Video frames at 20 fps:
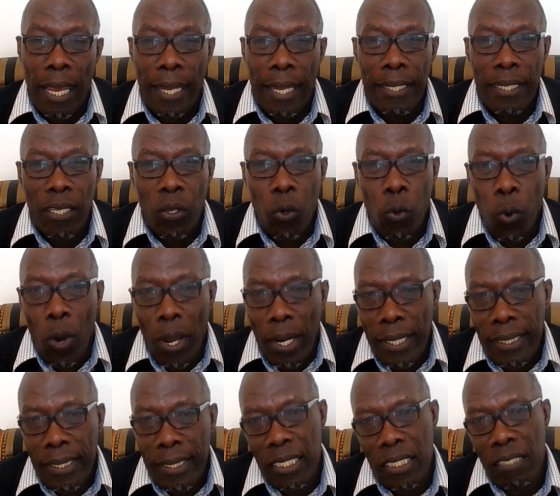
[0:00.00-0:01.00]
and the
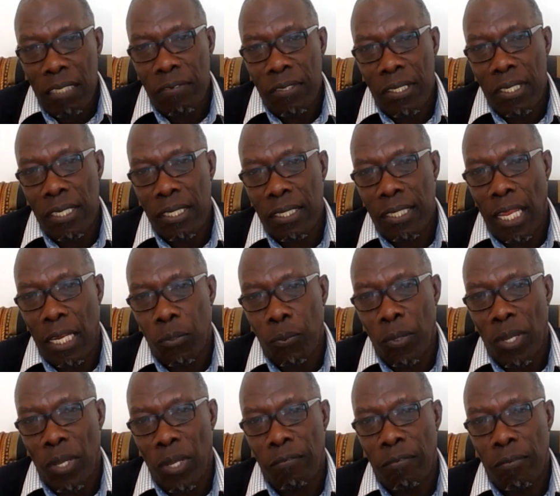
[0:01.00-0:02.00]
qualitative things that
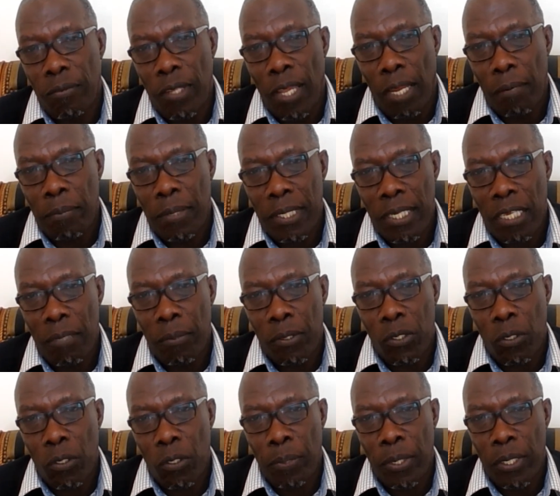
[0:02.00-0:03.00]
we have not been able
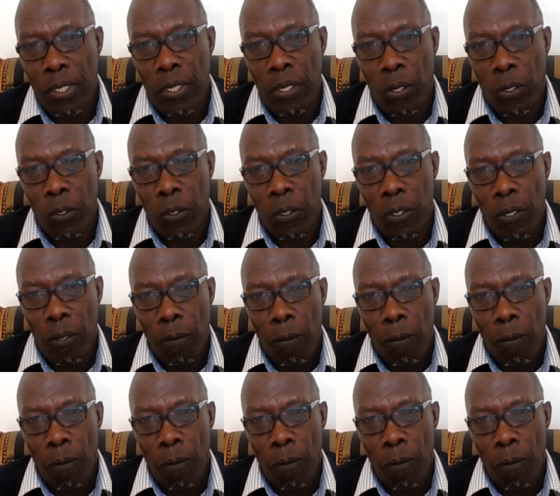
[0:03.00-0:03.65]
to pin down